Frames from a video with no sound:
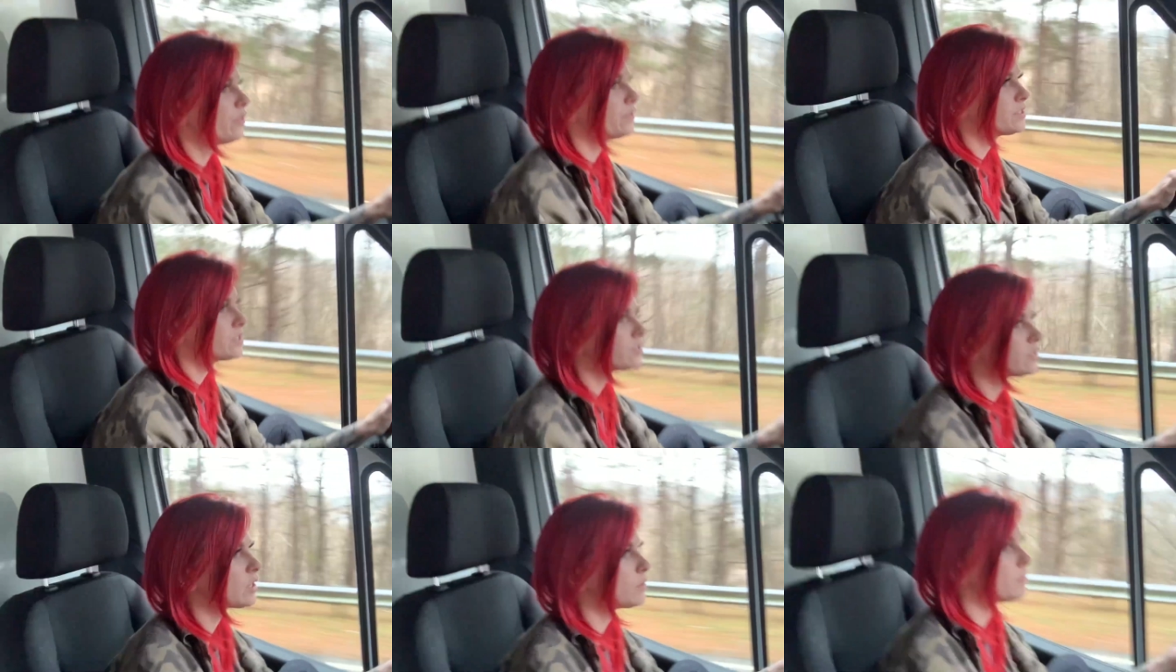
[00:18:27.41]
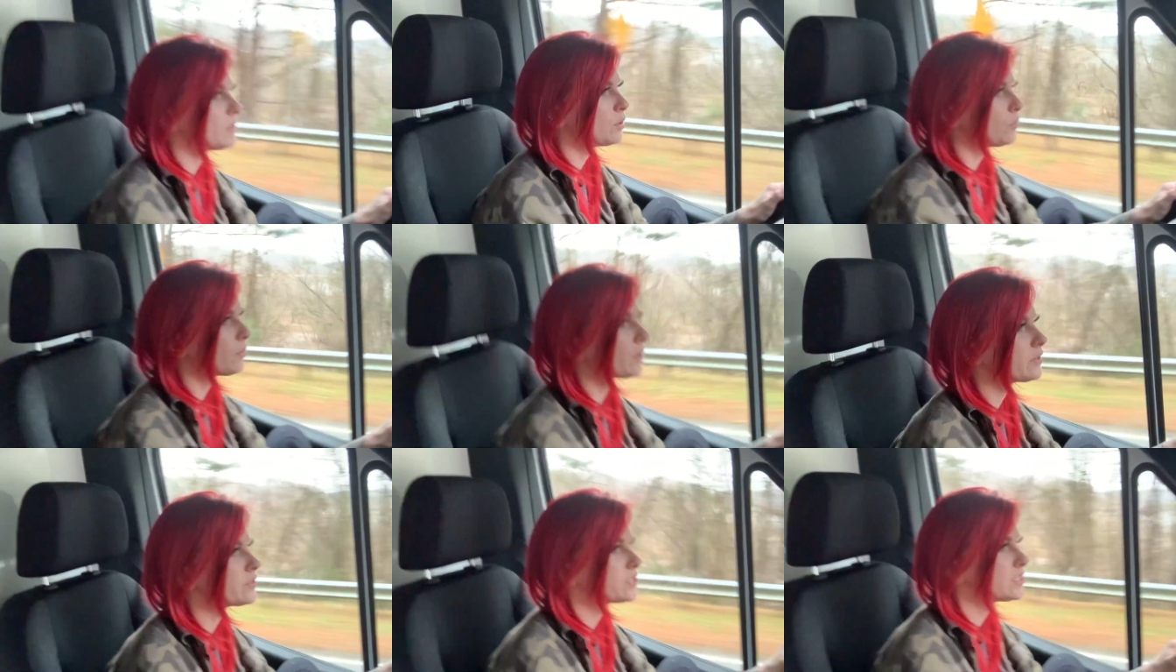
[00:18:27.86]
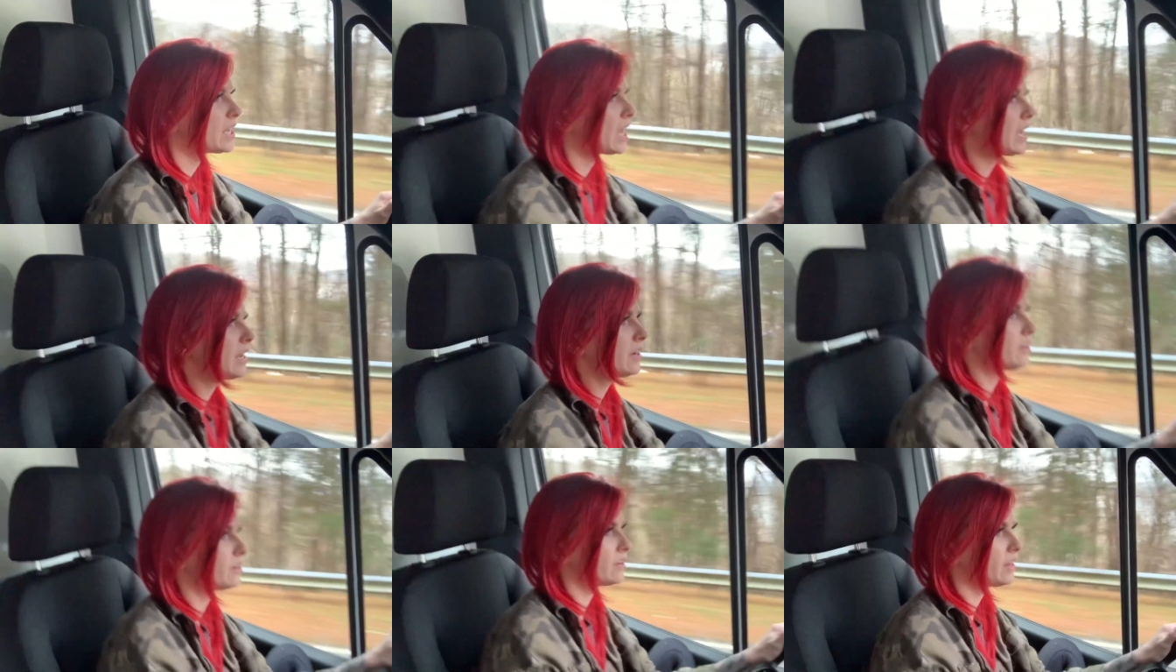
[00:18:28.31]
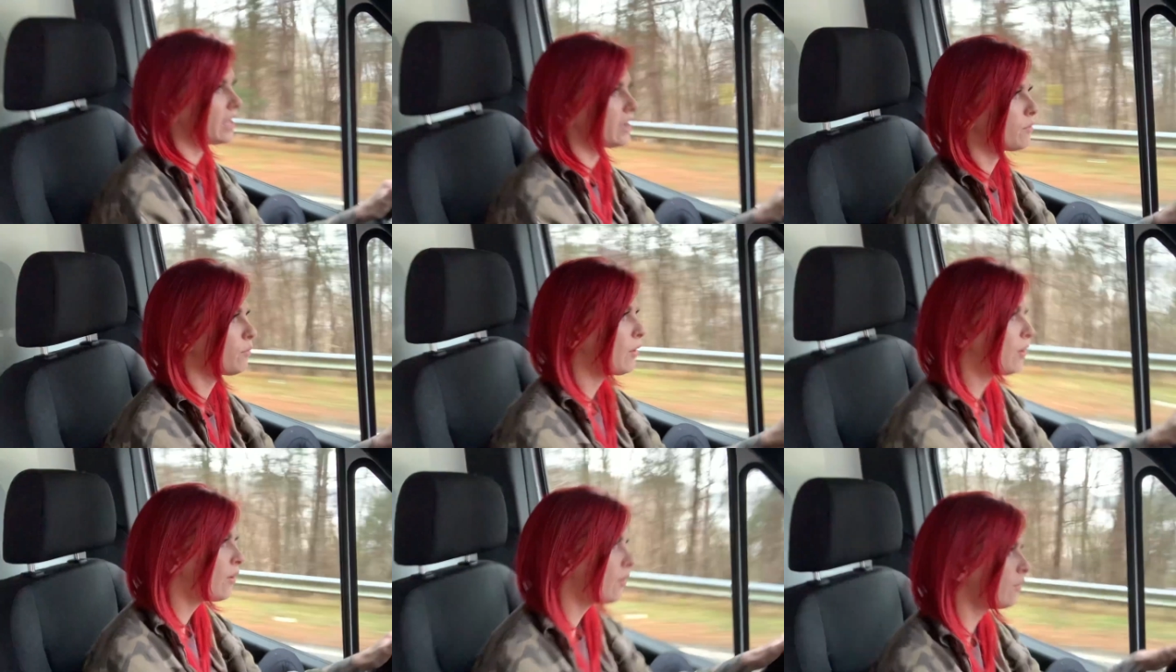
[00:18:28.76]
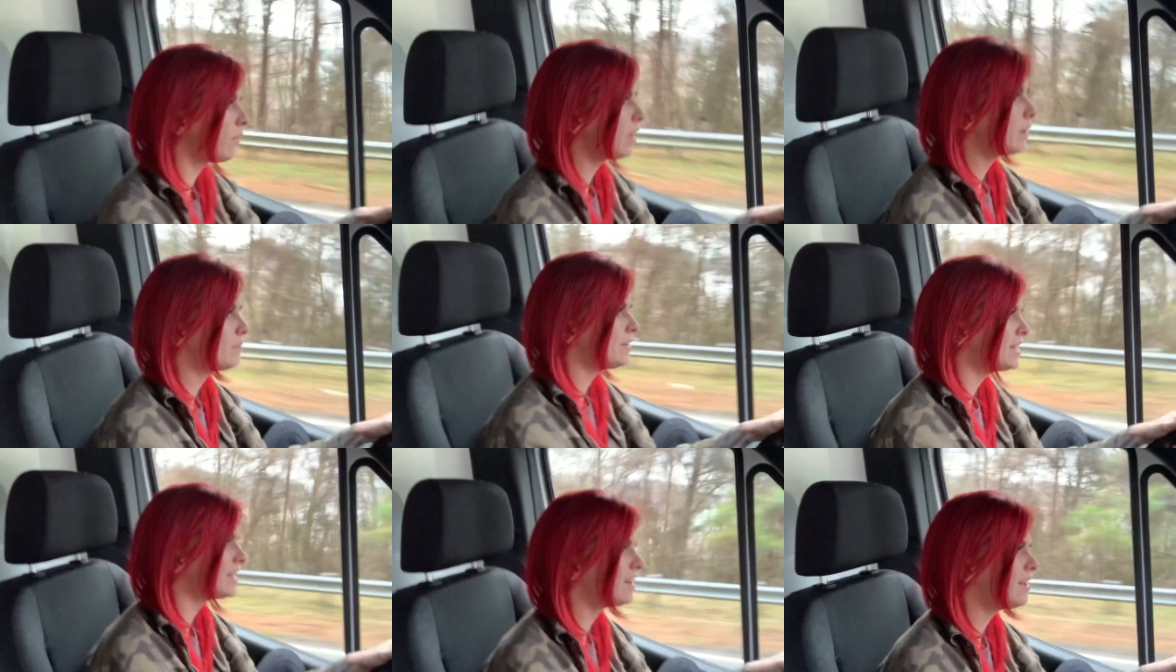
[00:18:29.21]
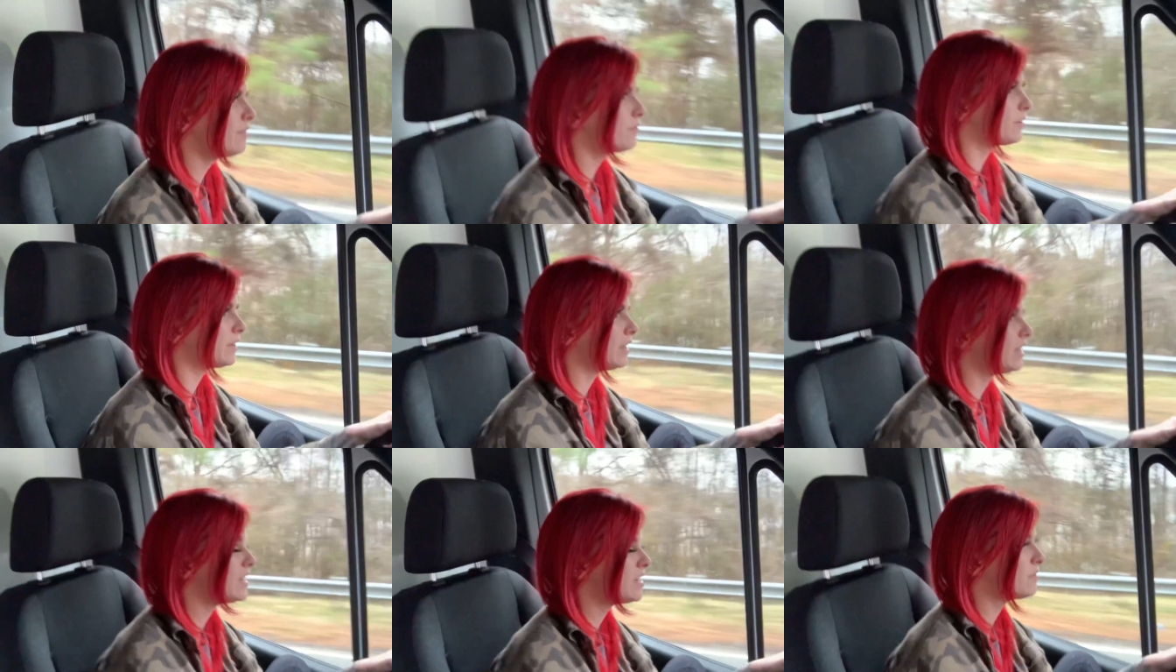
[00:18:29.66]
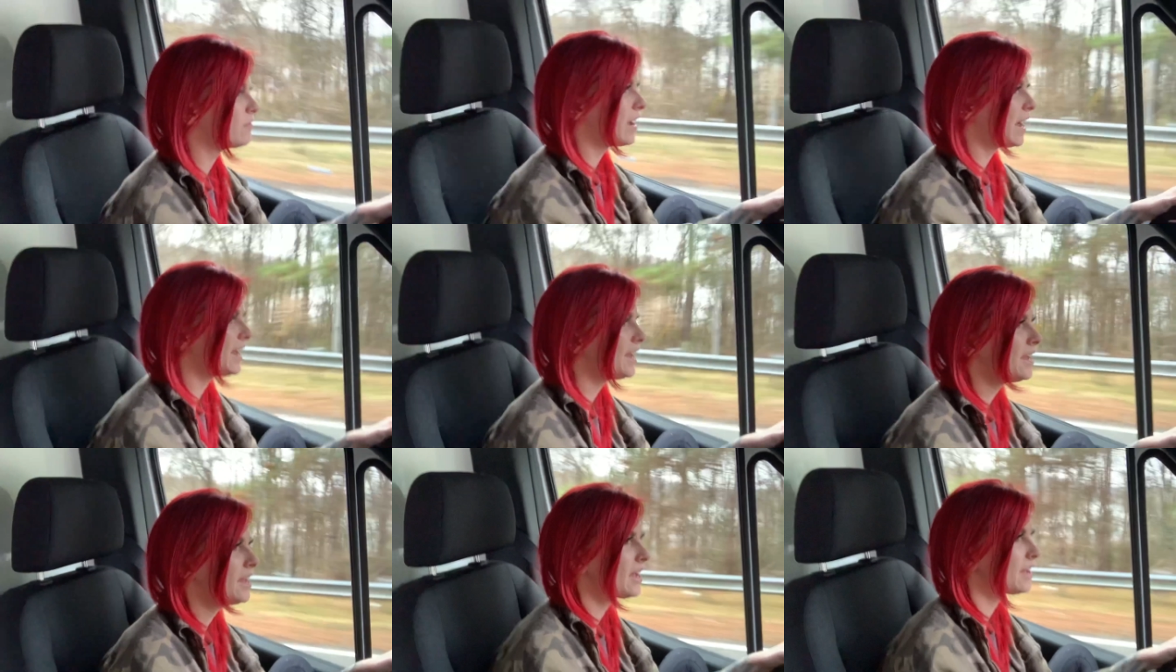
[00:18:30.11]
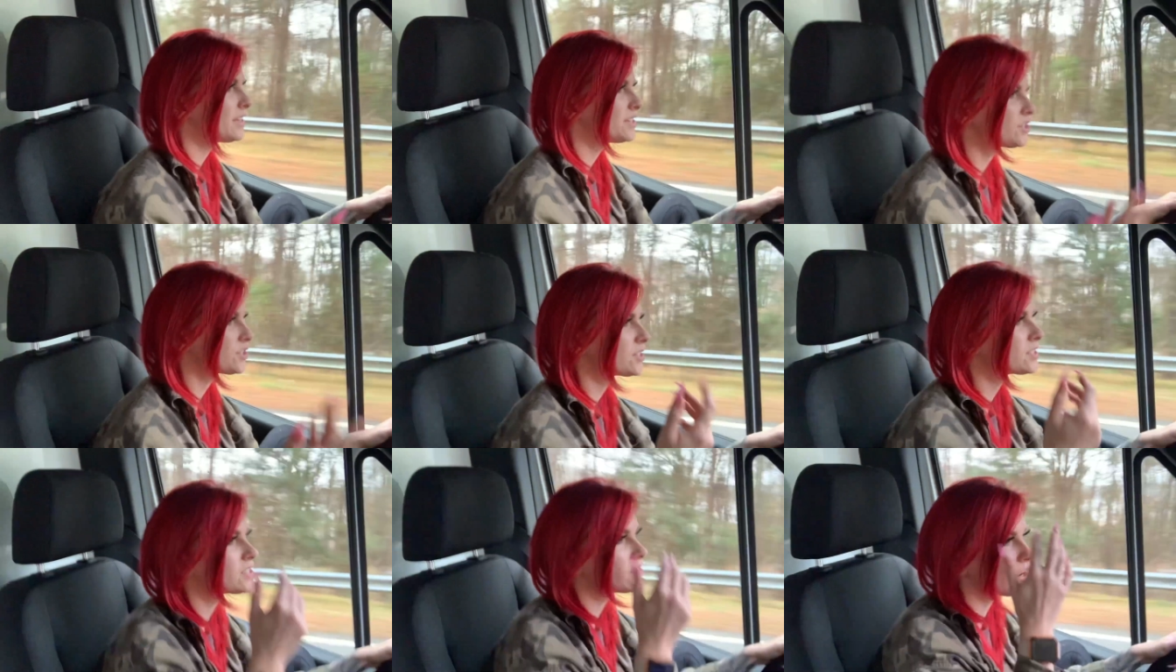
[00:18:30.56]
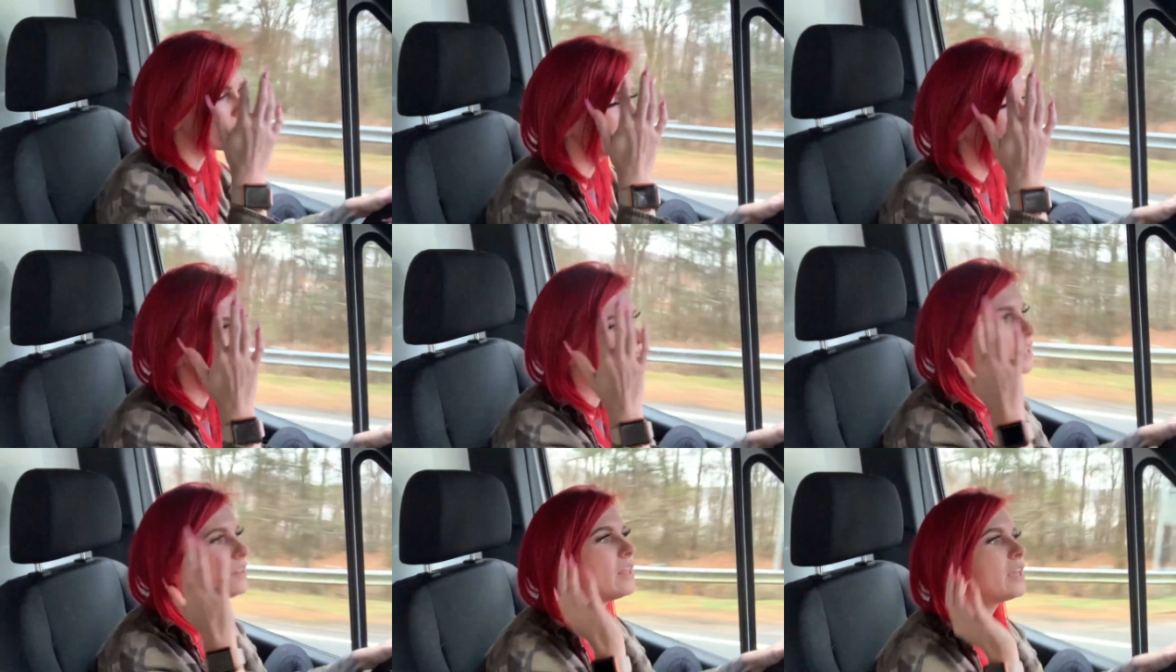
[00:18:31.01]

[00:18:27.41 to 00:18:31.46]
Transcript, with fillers: this is going to be the worst day. And you're like, well, I mean, not really, right? It just started.